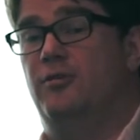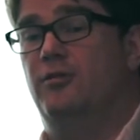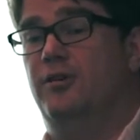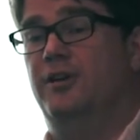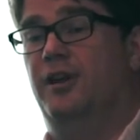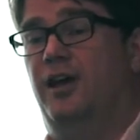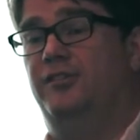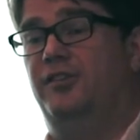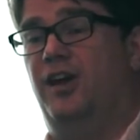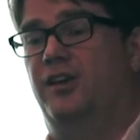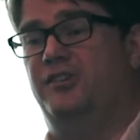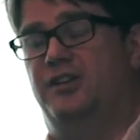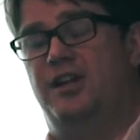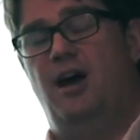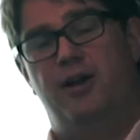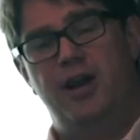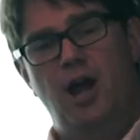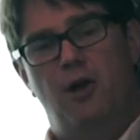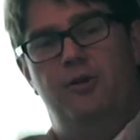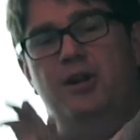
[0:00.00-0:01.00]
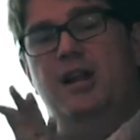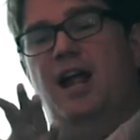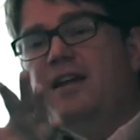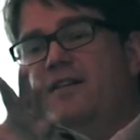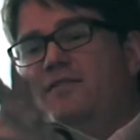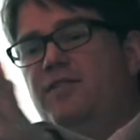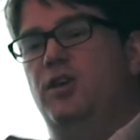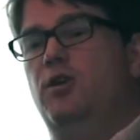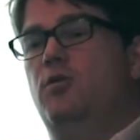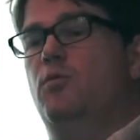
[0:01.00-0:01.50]
your organization. Now, I know
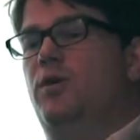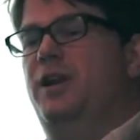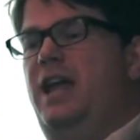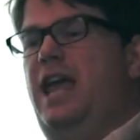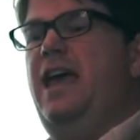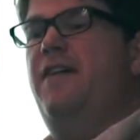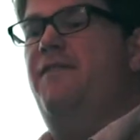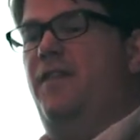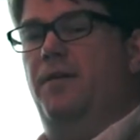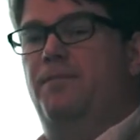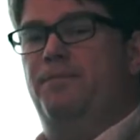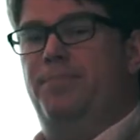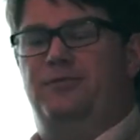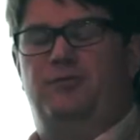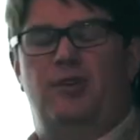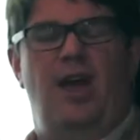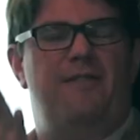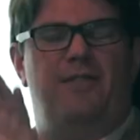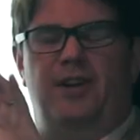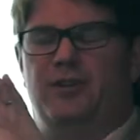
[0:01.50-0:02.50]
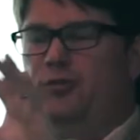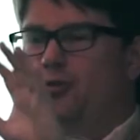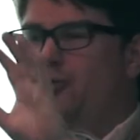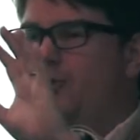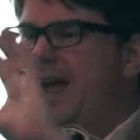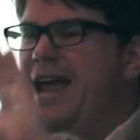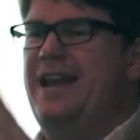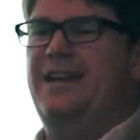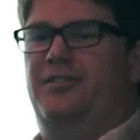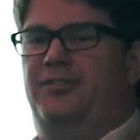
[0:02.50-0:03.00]
none of you would ever
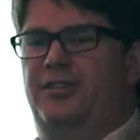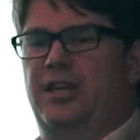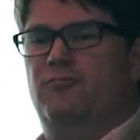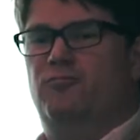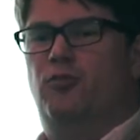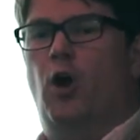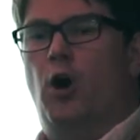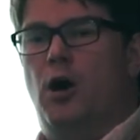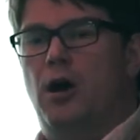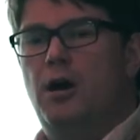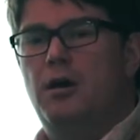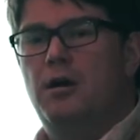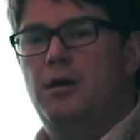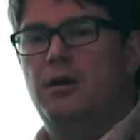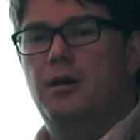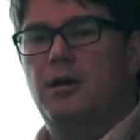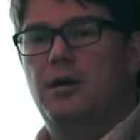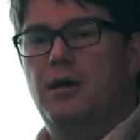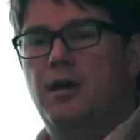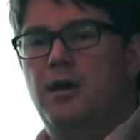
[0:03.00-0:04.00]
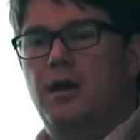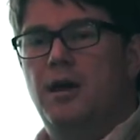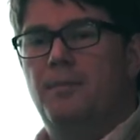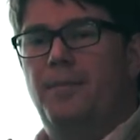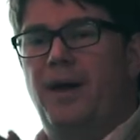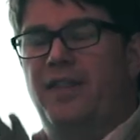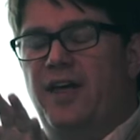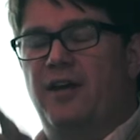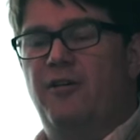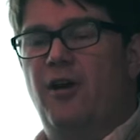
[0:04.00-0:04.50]
do anything wrong,
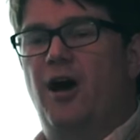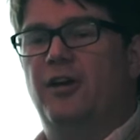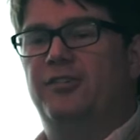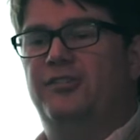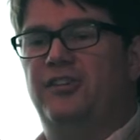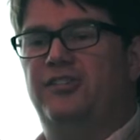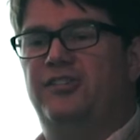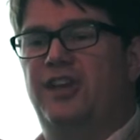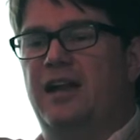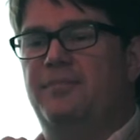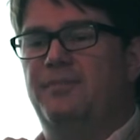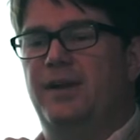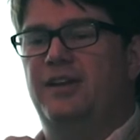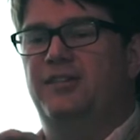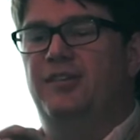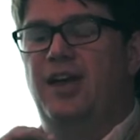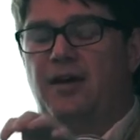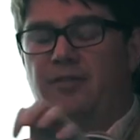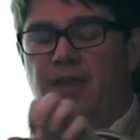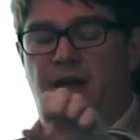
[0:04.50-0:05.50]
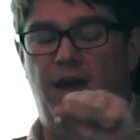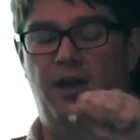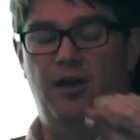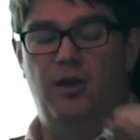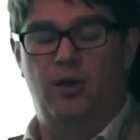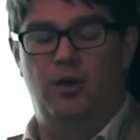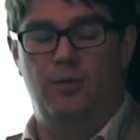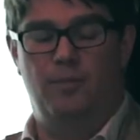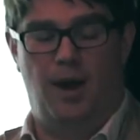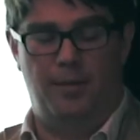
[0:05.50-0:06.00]
but there are sysadmins out there
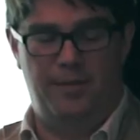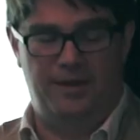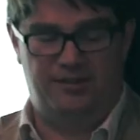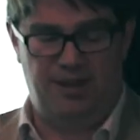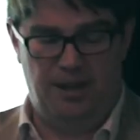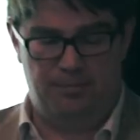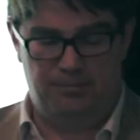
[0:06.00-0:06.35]
who might be